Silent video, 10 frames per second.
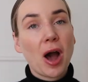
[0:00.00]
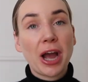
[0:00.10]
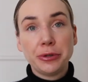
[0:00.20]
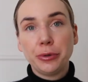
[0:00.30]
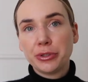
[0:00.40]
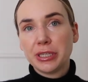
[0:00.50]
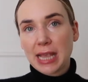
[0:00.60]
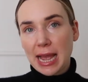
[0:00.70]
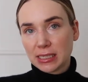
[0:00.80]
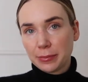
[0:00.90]
I use this
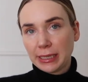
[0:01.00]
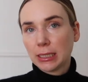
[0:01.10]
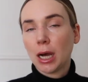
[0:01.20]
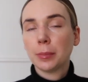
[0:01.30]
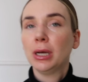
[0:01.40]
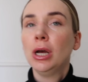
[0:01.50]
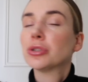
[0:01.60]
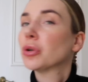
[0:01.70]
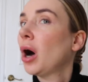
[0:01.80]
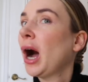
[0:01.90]
as a makeup.
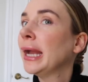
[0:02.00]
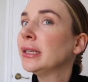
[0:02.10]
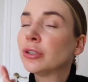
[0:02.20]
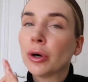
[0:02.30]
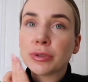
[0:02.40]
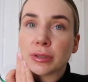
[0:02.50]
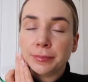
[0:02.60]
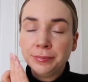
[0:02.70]
So I don't,